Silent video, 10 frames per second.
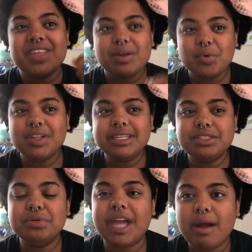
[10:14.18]
no! They really
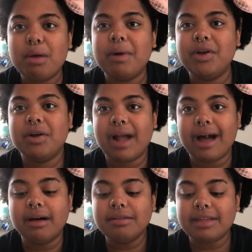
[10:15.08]
do care about your
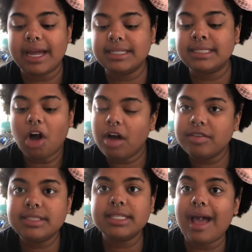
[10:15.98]
health, and
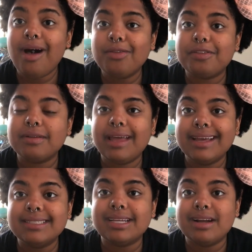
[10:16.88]
obviously health
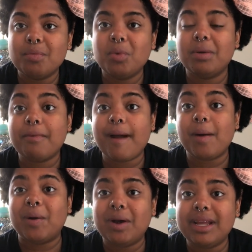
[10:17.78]
is a number one
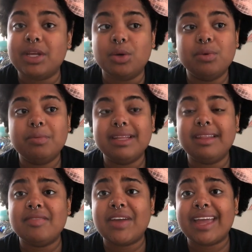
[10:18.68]
priority. You will be
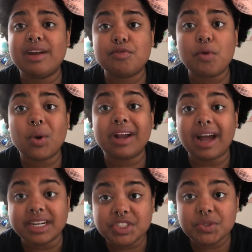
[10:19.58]
living in a foreign
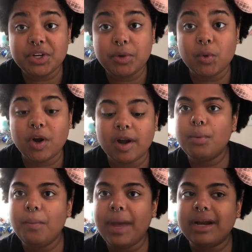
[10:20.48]
country where
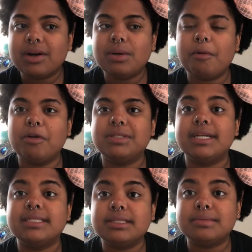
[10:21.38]
medical
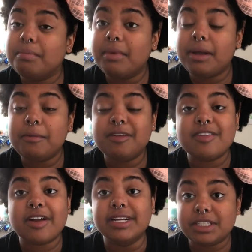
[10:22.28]
processes may be
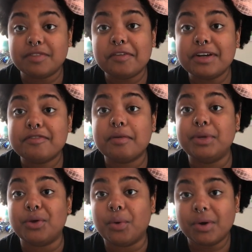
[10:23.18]
very different from
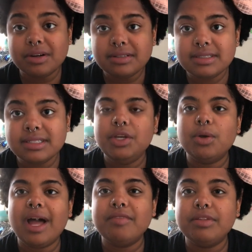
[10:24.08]
yours.
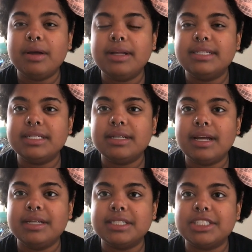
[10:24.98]
You'll have the
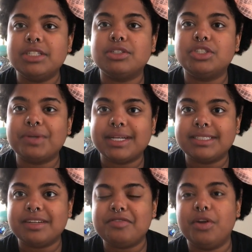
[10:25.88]
additional
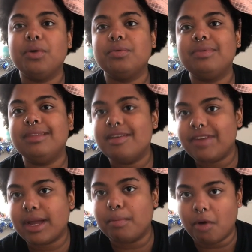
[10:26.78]
stress of you're
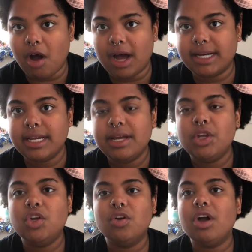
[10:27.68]
living abroad,
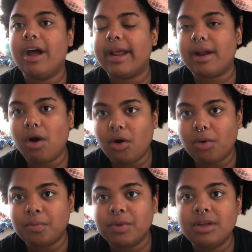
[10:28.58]
you're not at
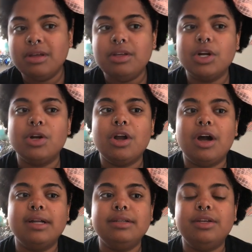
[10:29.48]
home, you
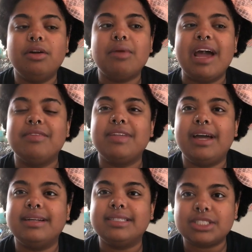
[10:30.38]
don't have
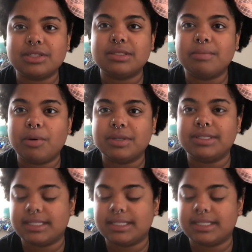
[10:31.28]
that additional support